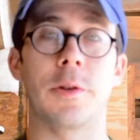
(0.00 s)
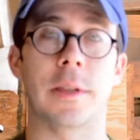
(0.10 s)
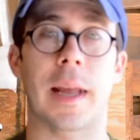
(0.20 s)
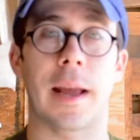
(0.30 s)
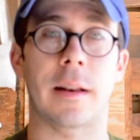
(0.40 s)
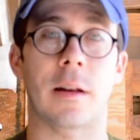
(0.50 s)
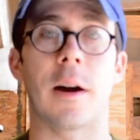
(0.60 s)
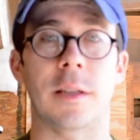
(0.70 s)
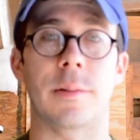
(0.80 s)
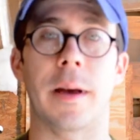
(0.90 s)
stand,
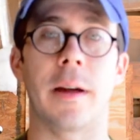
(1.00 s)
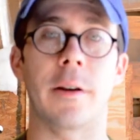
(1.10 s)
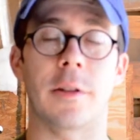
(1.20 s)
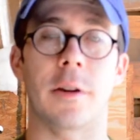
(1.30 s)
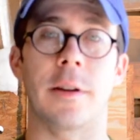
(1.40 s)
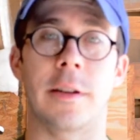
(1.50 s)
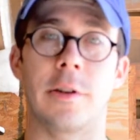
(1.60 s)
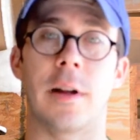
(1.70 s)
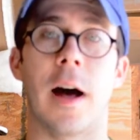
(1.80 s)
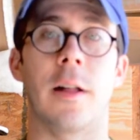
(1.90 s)
cost me $132
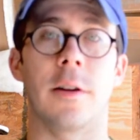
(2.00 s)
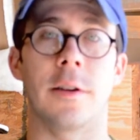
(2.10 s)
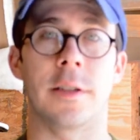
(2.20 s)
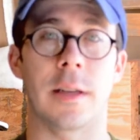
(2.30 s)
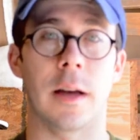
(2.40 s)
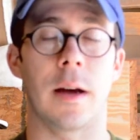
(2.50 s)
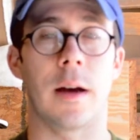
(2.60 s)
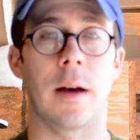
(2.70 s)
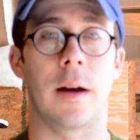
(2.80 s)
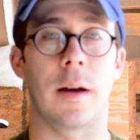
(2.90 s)
or
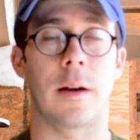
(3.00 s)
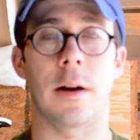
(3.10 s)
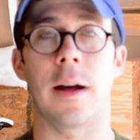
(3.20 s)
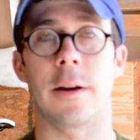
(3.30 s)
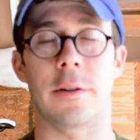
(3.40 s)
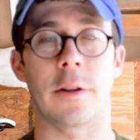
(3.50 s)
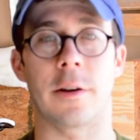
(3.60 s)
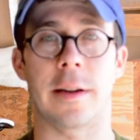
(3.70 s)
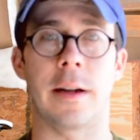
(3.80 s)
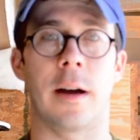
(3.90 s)

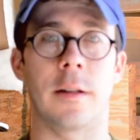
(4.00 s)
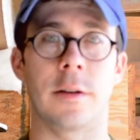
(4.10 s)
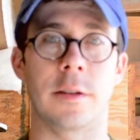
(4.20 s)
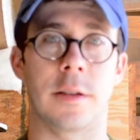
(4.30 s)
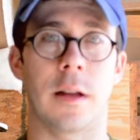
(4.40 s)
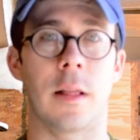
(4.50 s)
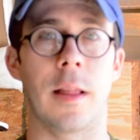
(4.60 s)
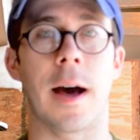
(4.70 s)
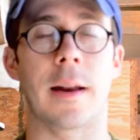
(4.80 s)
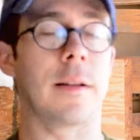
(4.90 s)
$130. A
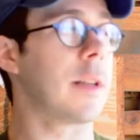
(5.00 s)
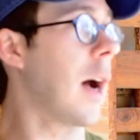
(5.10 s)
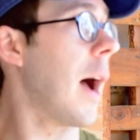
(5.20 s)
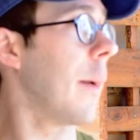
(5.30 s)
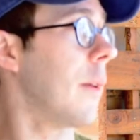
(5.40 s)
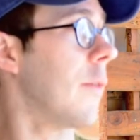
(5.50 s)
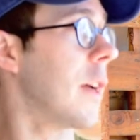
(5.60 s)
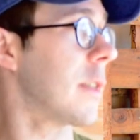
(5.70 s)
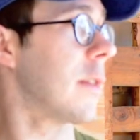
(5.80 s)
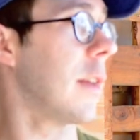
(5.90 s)
lot of time
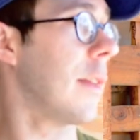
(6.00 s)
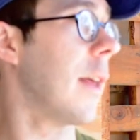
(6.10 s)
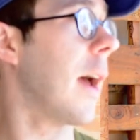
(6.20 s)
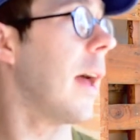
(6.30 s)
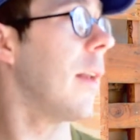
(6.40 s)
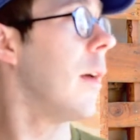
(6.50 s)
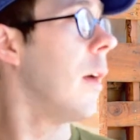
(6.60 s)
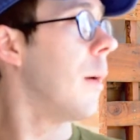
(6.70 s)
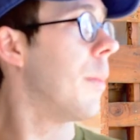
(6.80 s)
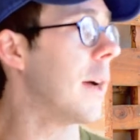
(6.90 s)
invested in that,
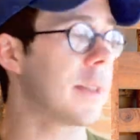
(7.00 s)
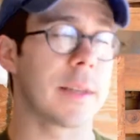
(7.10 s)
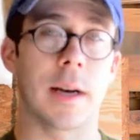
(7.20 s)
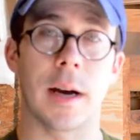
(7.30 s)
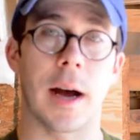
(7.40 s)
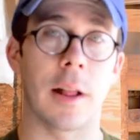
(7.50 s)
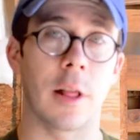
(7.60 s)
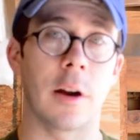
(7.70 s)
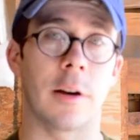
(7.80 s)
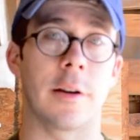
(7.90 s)
but I
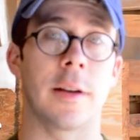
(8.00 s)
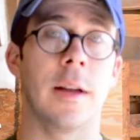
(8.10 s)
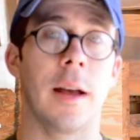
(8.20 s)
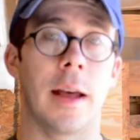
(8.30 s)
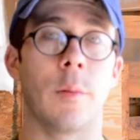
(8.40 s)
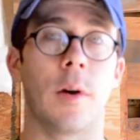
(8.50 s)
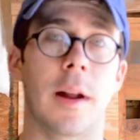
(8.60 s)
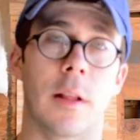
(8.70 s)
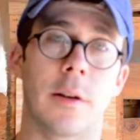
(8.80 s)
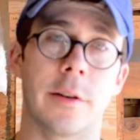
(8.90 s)
learned. And what
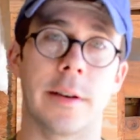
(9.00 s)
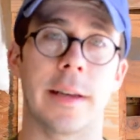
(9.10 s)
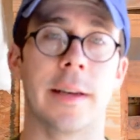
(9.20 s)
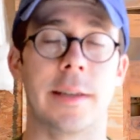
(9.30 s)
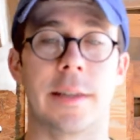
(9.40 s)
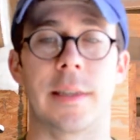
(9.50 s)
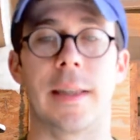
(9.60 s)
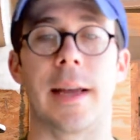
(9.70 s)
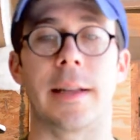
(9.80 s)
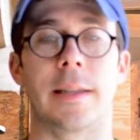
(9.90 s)
I learned is
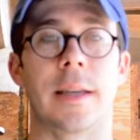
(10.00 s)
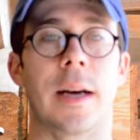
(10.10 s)
that